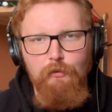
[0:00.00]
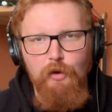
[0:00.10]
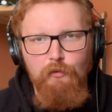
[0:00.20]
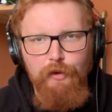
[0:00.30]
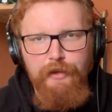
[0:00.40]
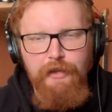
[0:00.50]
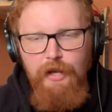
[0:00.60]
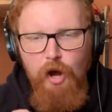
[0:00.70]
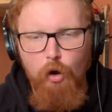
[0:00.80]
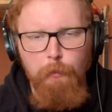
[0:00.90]
really
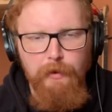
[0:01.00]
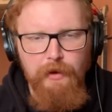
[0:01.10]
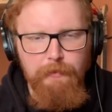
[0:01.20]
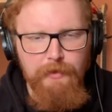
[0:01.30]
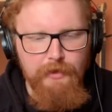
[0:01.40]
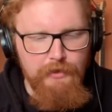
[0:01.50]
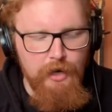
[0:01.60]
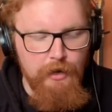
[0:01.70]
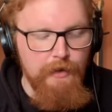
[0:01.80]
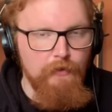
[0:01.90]
opened up the
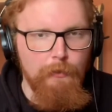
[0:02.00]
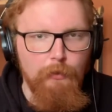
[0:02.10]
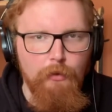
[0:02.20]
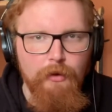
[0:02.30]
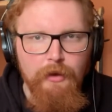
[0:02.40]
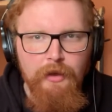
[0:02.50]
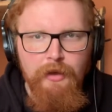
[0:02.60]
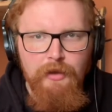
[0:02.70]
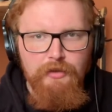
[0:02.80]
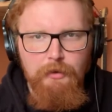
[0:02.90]
guitar even more.
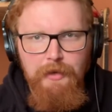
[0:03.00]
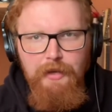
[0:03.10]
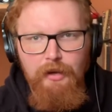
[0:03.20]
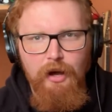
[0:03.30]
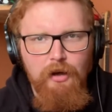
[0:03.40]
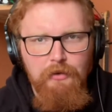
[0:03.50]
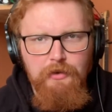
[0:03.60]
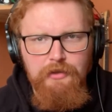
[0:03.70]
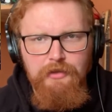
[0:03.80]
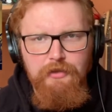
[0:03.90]
So I did all of
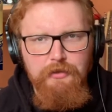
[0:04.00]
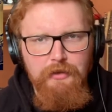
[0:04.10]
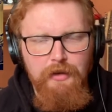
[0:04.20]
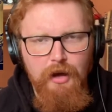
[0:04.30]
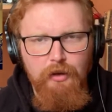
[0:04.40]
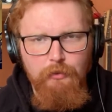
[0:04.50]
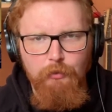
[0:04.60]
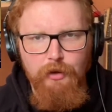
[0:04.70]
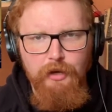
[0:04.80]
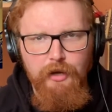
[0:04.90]
this all in
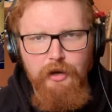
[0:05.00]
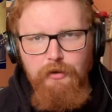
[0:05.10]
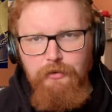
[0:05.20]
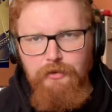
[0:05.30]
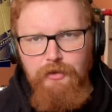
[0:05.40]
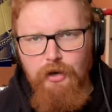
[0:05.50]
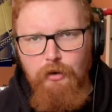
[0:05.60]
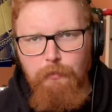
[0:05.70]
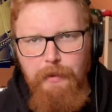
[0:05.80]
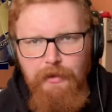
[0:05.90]
one go.
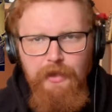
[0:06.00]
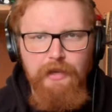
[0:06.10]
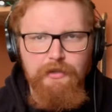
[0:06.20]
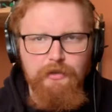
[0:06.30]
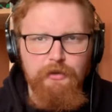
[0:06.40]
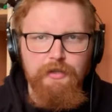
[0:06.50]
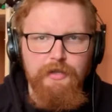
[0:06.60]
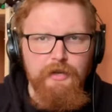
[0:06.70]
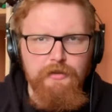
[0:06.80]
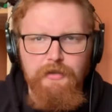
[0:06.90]
So big thanks to Chris
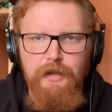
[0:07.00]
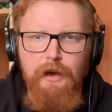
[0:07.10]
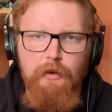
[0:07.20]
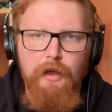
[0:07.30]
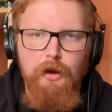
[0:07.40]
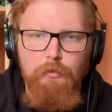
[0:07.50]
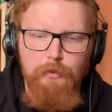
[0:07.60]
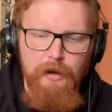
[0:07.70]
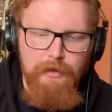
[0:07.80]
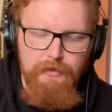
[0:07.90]
Kiersey down at
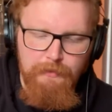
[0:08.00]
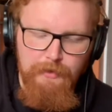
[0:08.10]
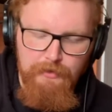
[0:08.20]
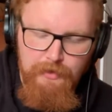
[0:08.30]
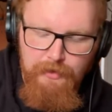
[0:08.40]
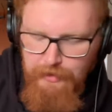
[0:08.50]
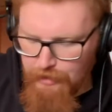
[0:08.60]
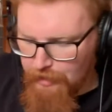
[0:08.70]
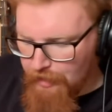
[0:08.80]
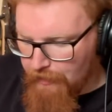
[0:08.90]
O'Brien's Music
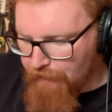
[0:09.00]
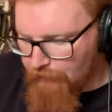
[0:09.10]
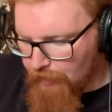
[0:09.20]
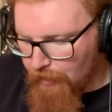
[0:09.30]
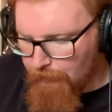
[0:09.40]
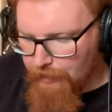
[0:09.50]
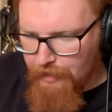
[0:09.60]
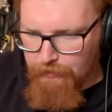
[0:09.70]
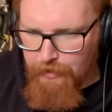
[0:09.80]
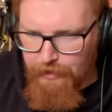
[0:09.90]
for helping me
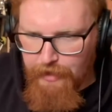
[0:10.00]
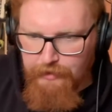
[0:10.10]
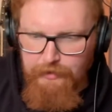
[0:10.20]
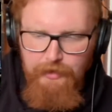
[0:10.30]
out there, guys.